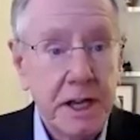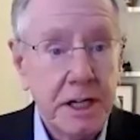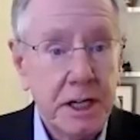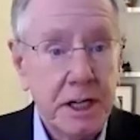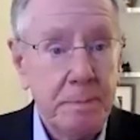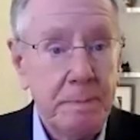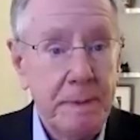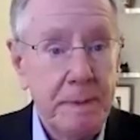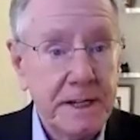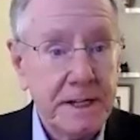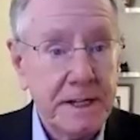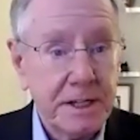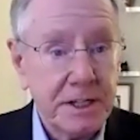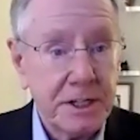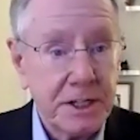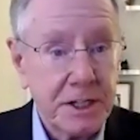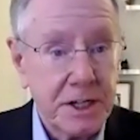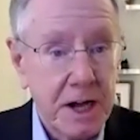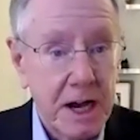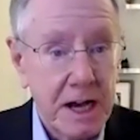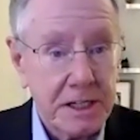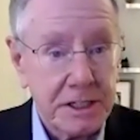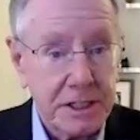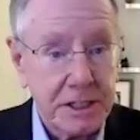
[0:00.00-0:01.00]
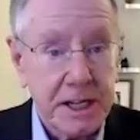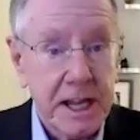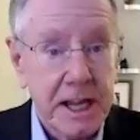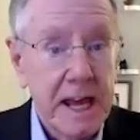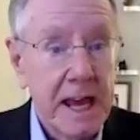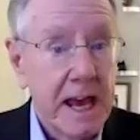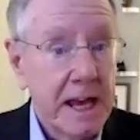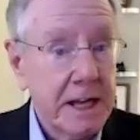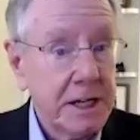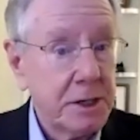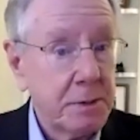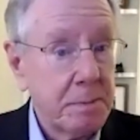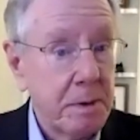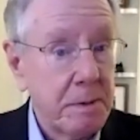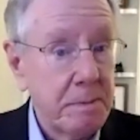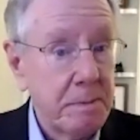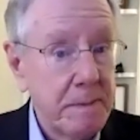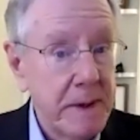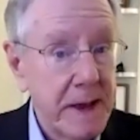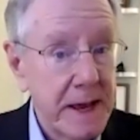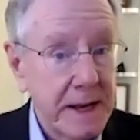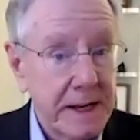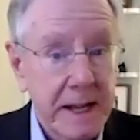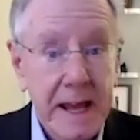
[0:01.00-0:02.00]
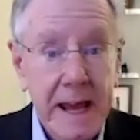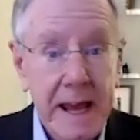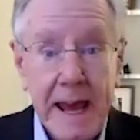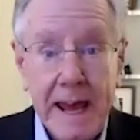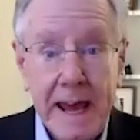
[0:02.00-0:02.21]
to be discussed and to permit